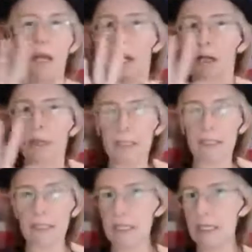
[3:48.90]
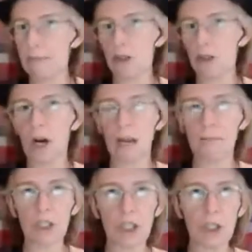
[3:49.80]
click to subscribe
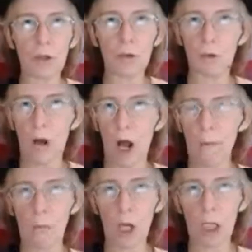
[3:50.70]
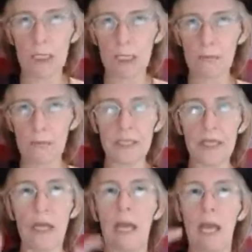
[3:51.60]
to Hot Blog Tips.
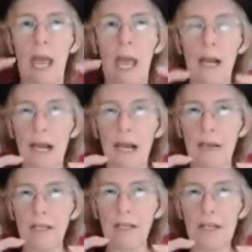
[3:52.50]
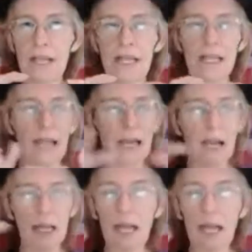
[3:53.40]
And I have it at the end and I
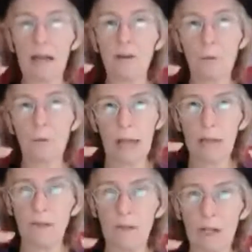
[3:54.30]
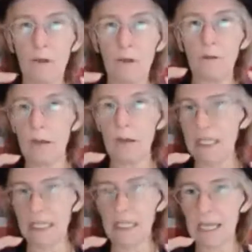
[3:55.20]
let it run the video for that
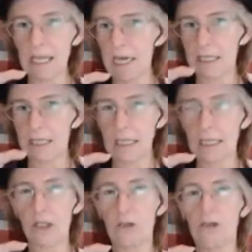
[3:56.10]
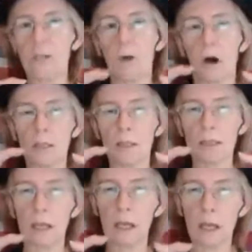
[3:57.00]
10 seconds. I didn't use the pause.
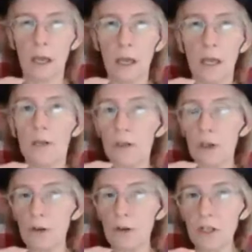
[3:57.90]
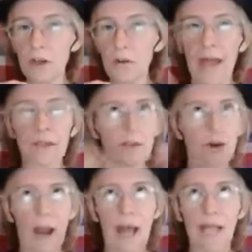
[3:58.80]
So you can do that. So
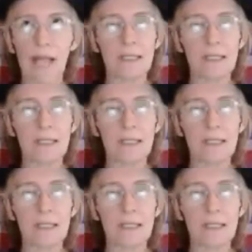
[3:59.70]
you're adding